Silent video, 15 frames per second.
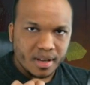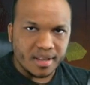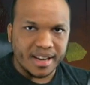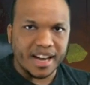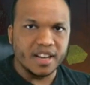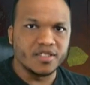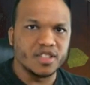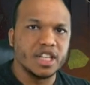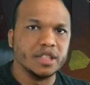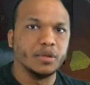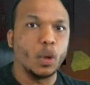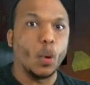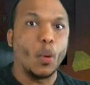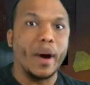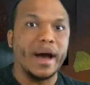the kind of skill
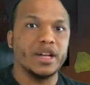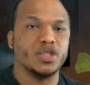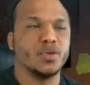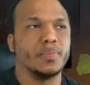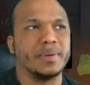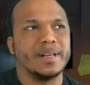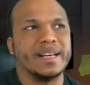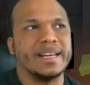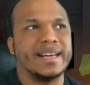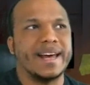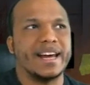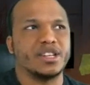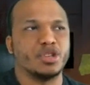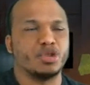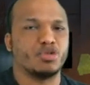required to play
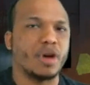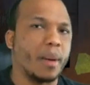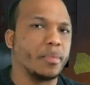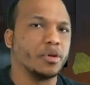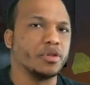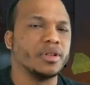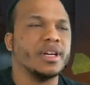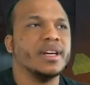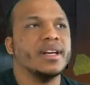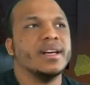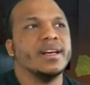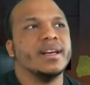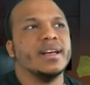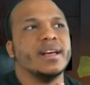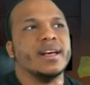as the Trapper,
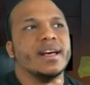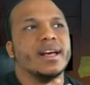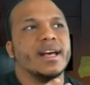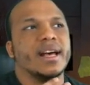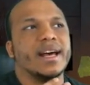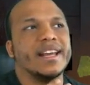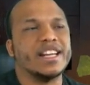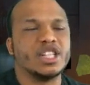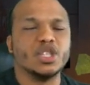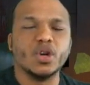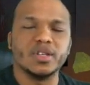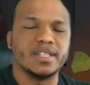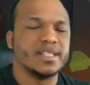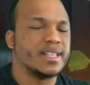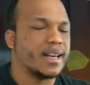it is
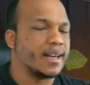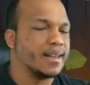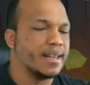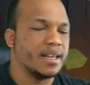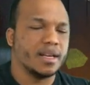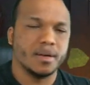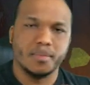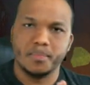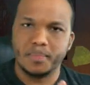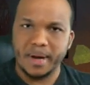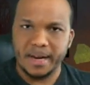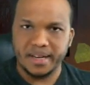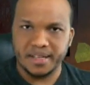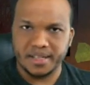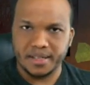not technique
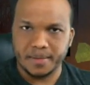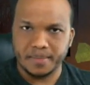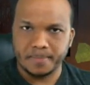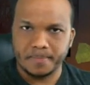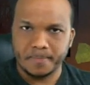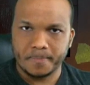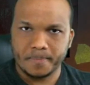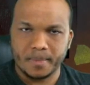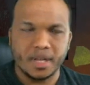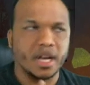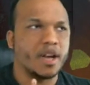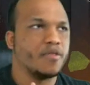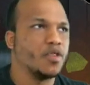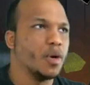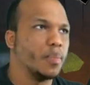based.
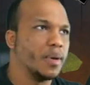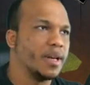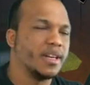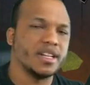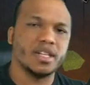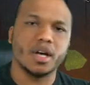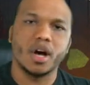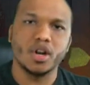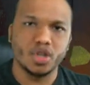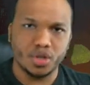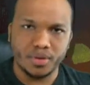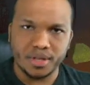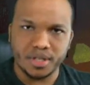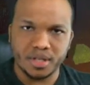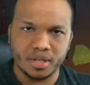If you're playing as the
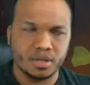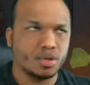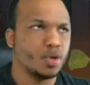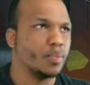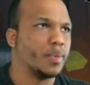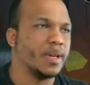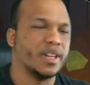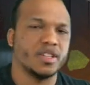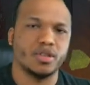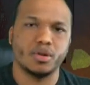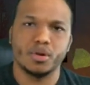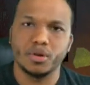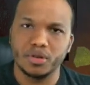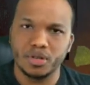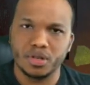Huntress, you're playing as the
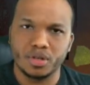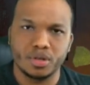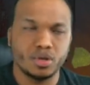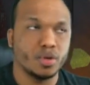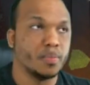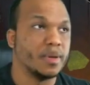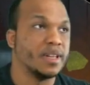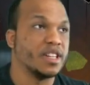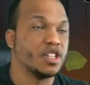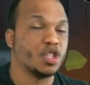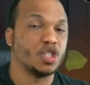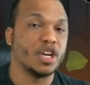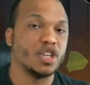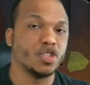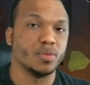Nurse, you're playing as the
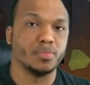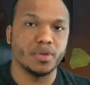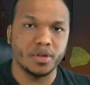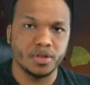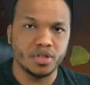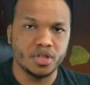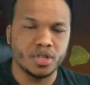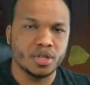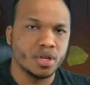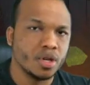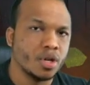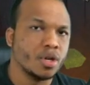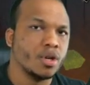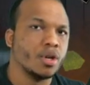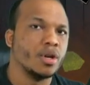Chainsaw Brothers,
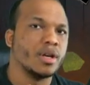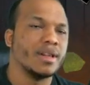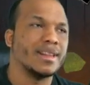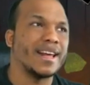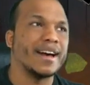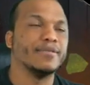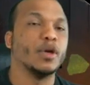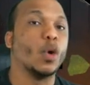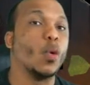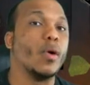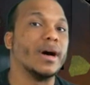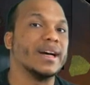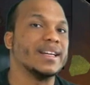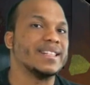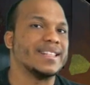that
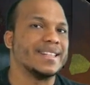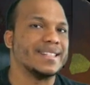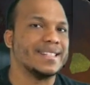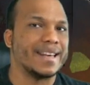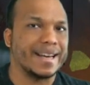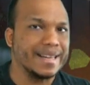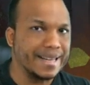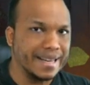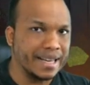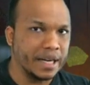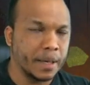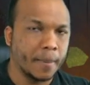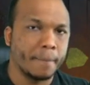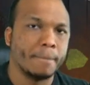requires technique.